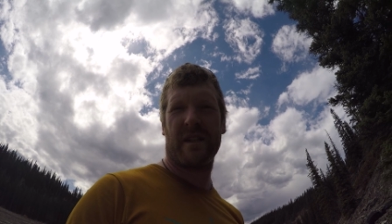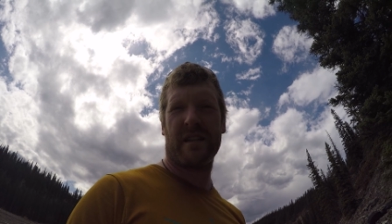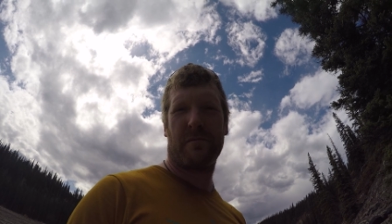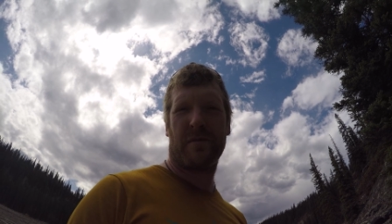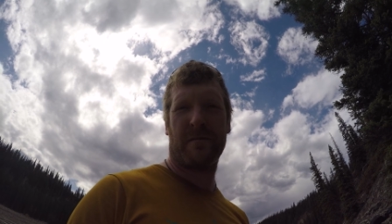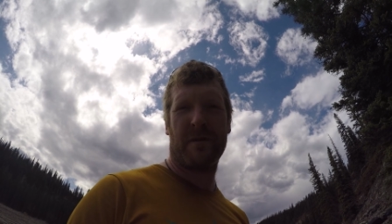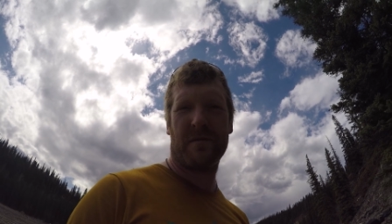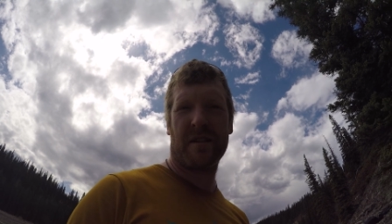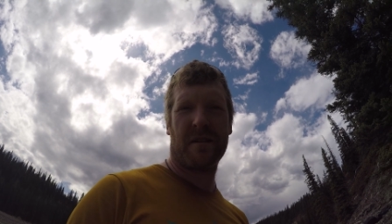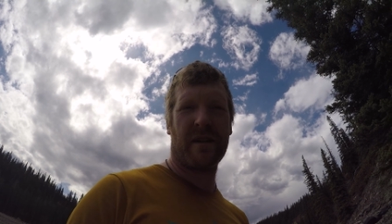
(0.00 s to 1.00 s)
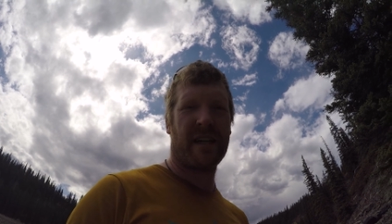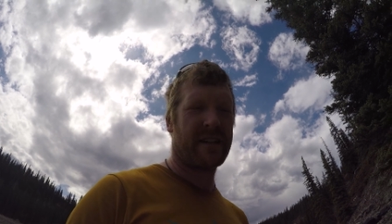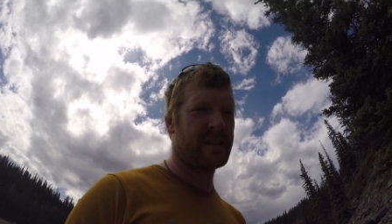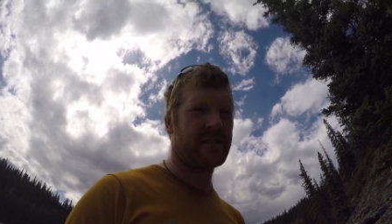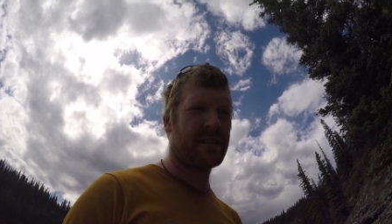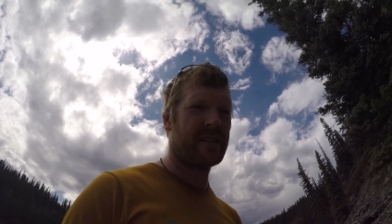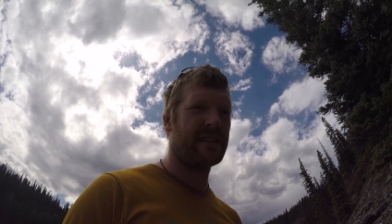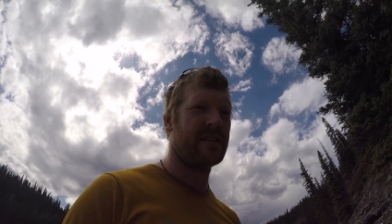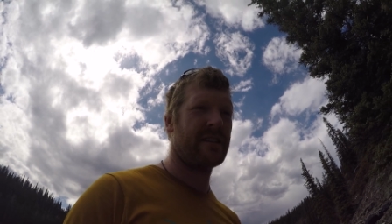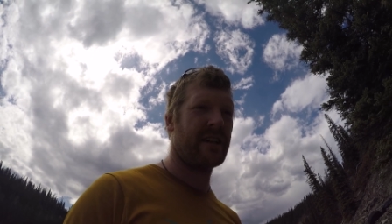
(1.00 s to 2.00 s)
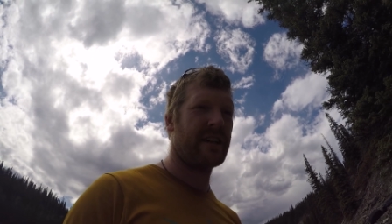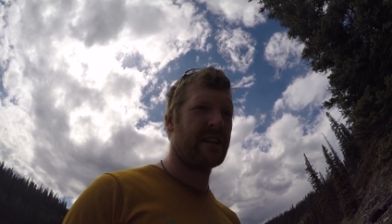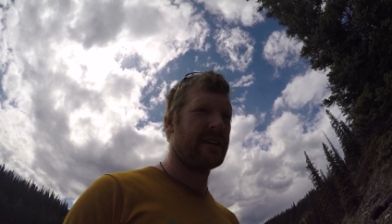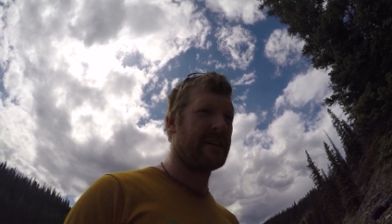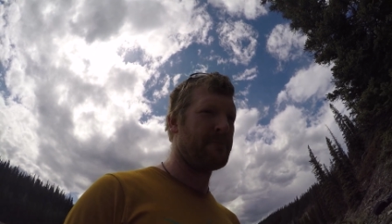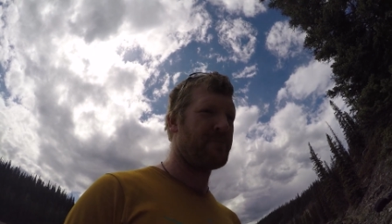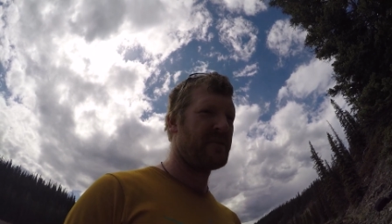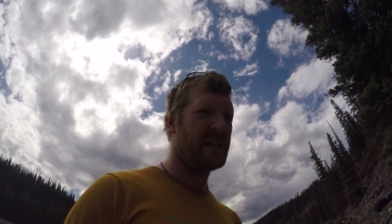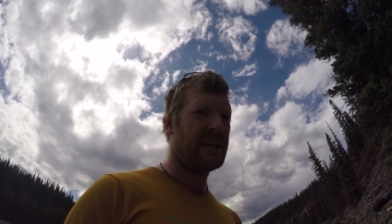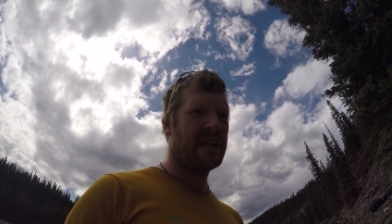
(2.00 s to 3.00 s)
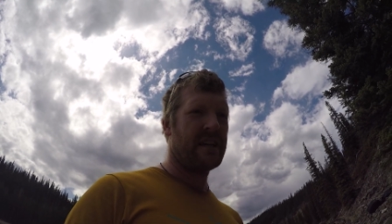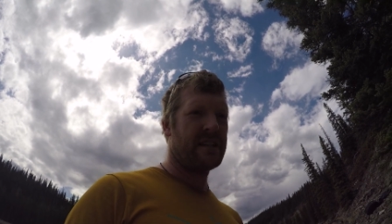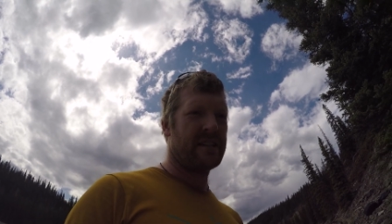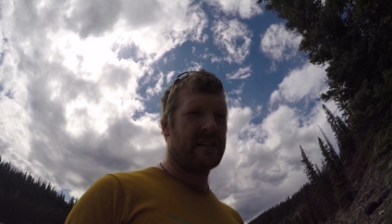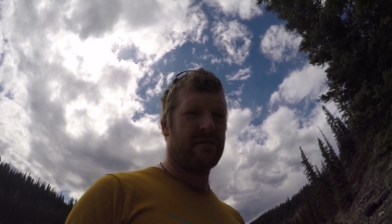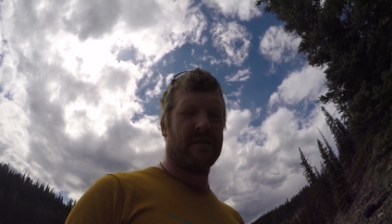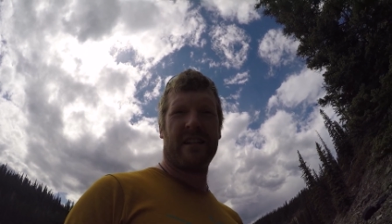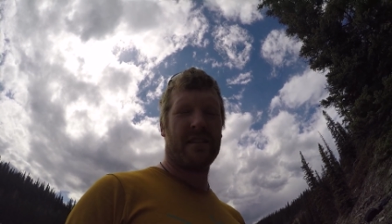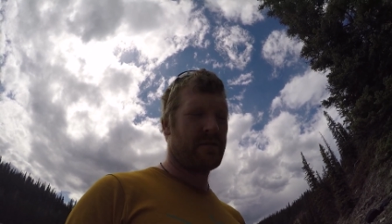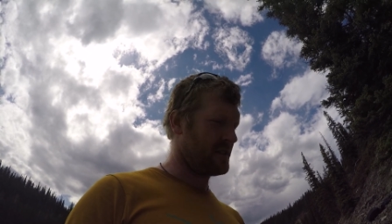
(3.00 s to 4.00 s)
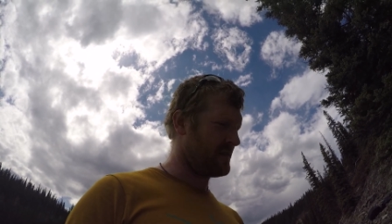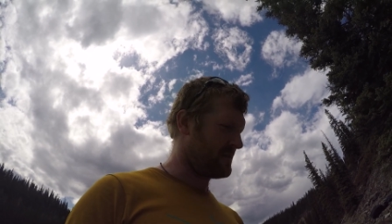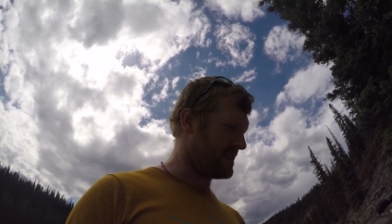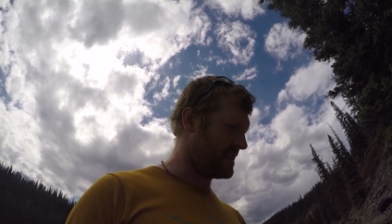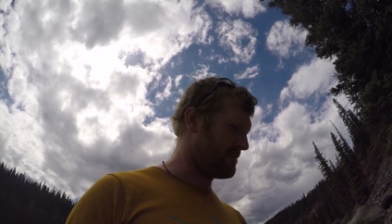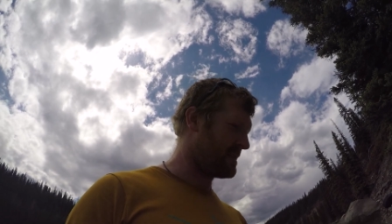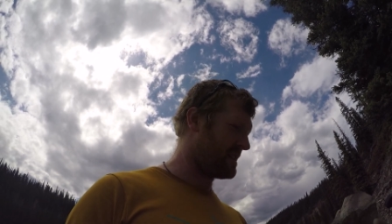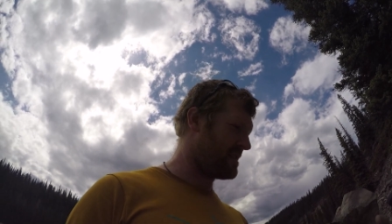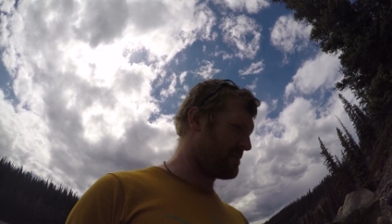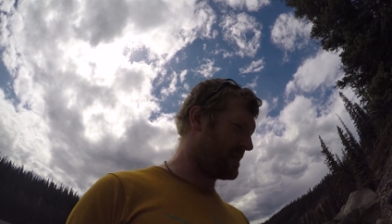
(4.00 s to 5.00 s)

we get the permit, we'll come back and actually clear the area to see what else we can find. But there is